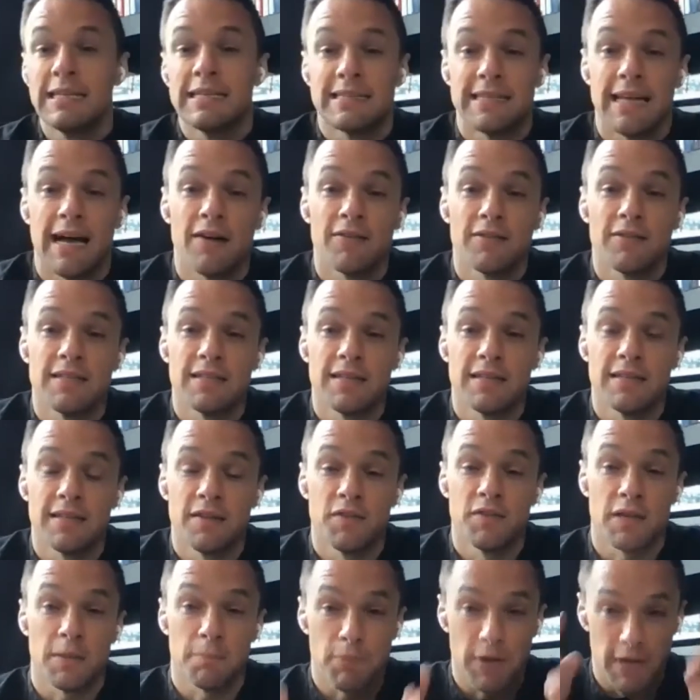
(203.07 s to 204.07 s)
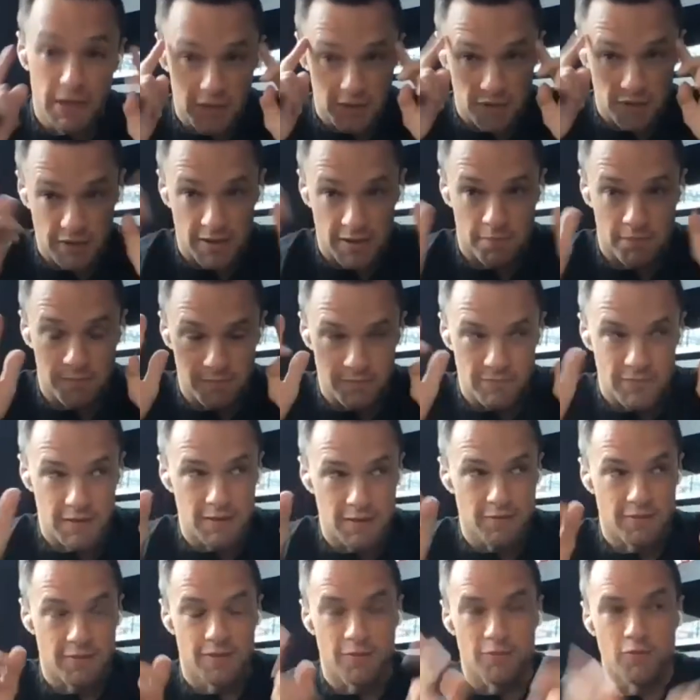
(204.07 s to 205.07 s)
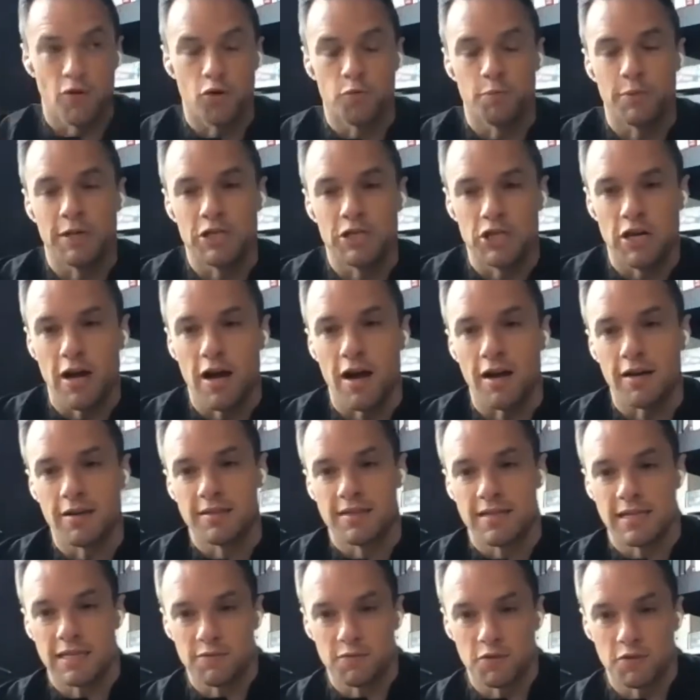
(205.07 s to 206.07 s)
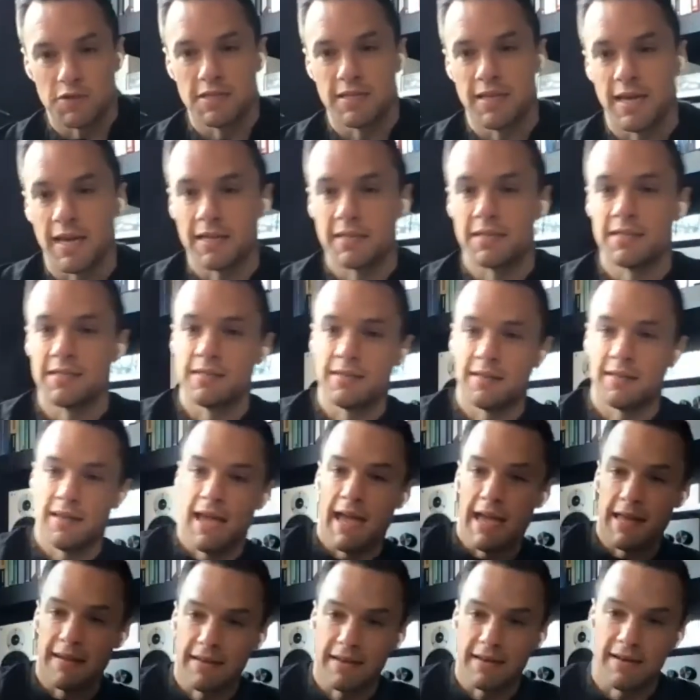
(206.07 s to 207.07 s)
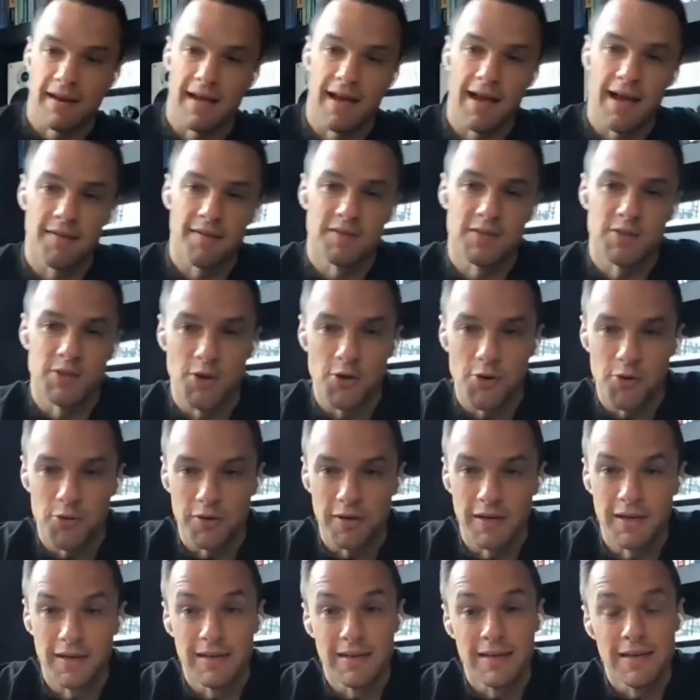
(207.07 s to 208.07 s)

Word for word: down to if you can picture them, the, the rugby jock, six foot six, 18 and a half stone,